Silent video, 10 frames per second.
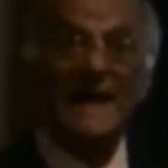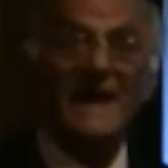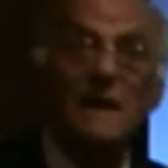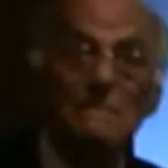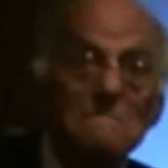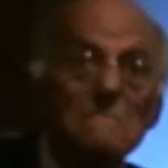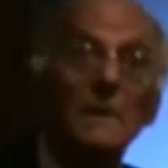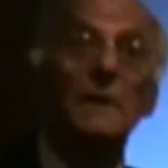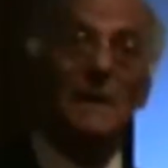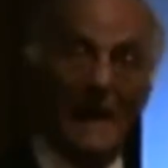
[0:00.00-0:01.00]
to
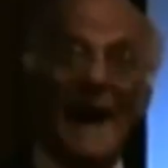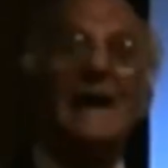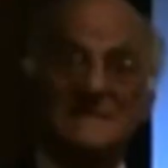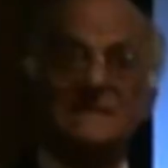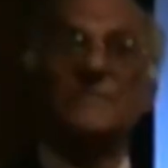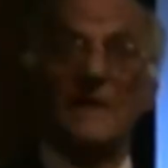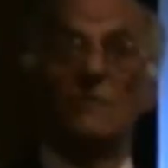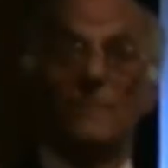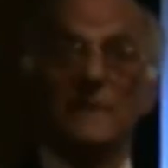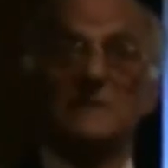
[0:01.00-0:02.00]
him as the
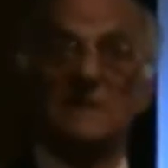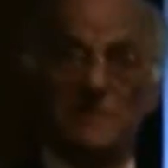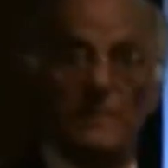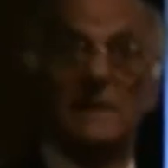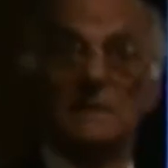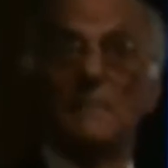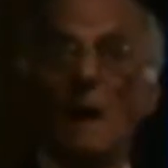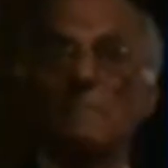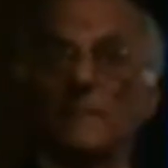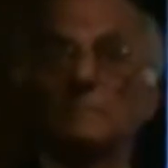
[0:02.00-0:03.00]
therapist. He's picked them
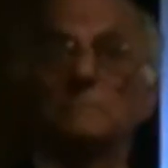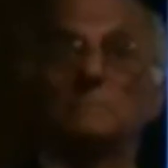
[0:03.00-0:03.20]
up.